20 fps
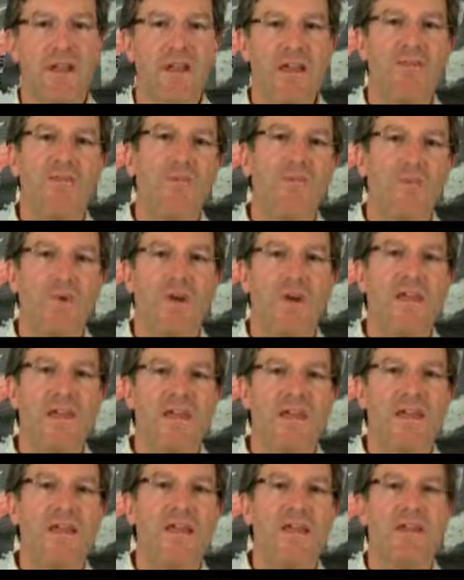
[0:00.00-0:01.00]
If we
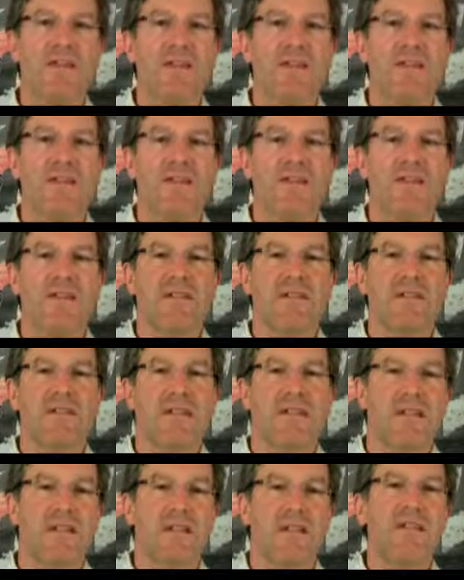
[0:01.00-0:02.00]
did
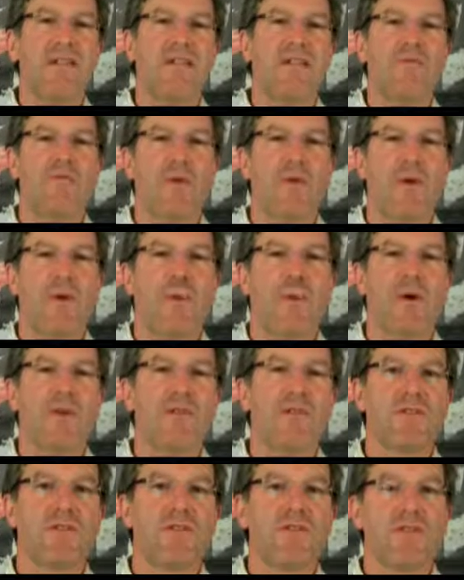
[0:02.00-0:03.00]
the thing that we're
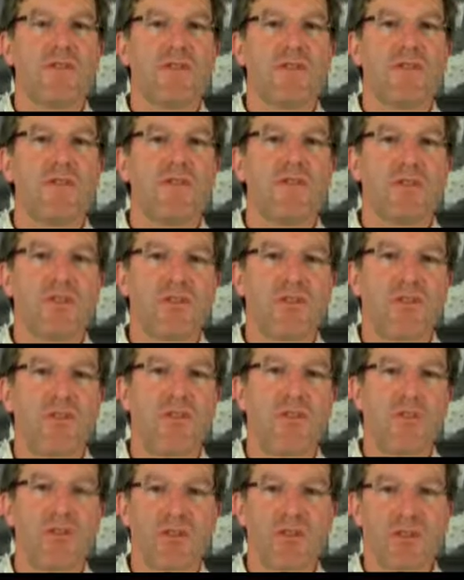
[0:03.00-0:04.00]
proposing to do to
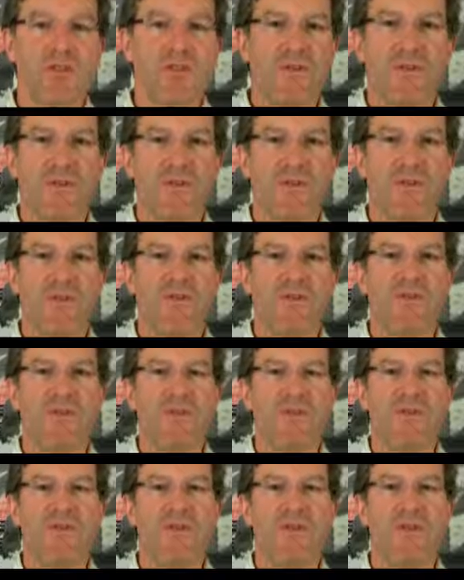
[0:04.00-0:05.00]
troubleshoot our current
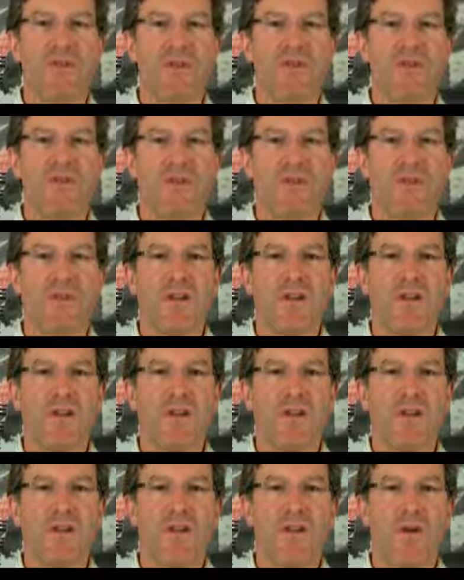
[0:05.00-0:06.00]
situation,
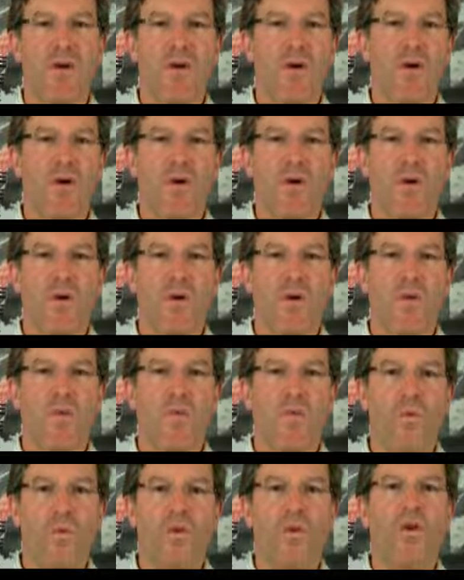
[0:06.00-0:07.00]

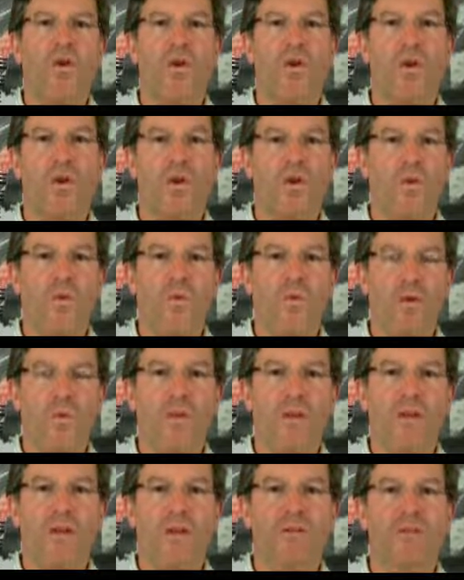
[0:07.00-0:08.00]
would we
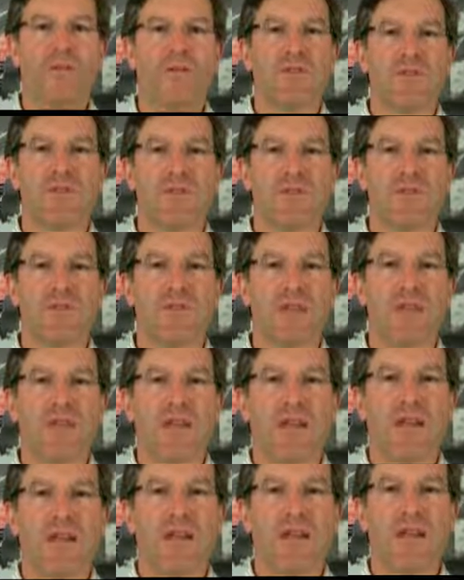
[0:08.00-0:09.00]
be able to
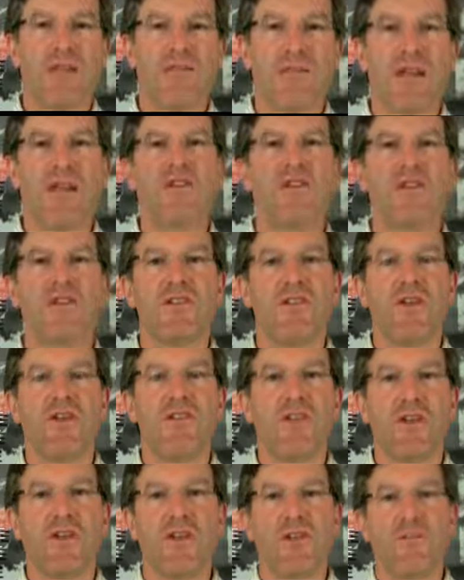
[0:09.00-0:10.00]
sustain advantage
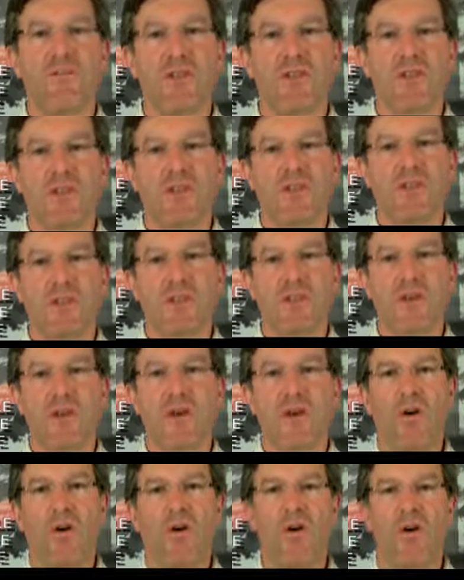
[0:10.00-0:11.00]
over competition,
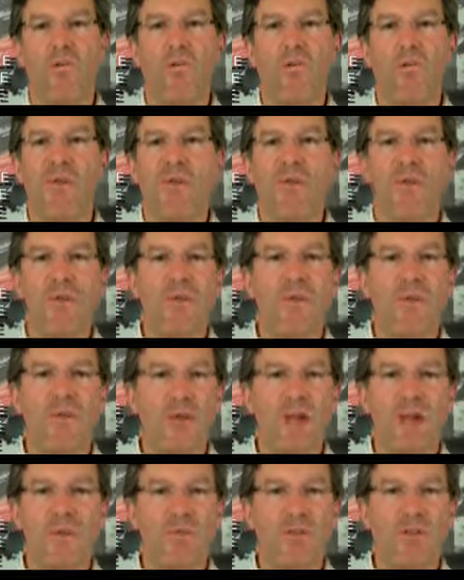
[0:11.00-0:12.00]
or would they be
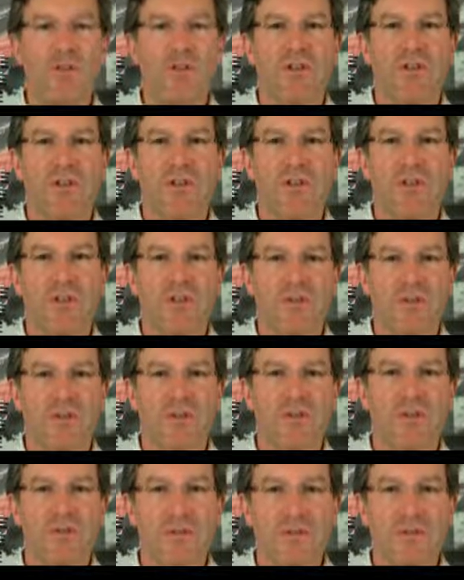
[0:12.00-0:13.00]
able to copy us
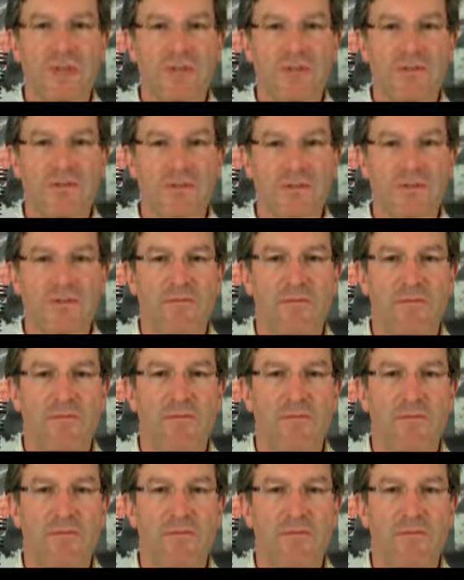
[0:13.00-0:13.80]
the morning after?